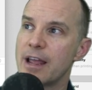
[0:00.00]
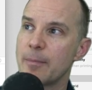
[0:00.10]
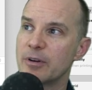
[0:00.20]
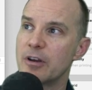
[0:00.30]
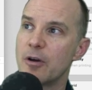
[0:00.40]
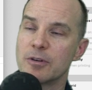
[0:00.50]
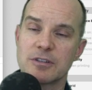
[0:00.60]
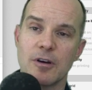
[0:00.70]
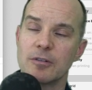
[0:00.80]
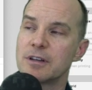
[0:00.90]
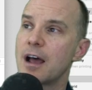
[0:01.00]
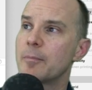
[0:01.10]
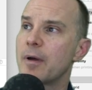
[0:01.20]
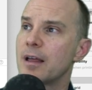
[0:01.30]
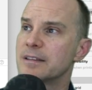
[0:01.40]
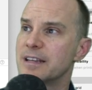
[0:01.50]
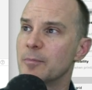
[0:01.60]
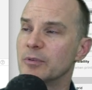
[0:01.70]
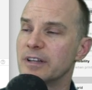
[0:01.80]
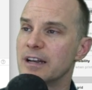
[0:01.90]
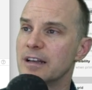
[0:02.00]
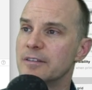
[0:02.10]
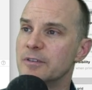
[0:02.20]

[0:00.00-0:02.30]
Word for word: I happen to know it's called Kanban sample data.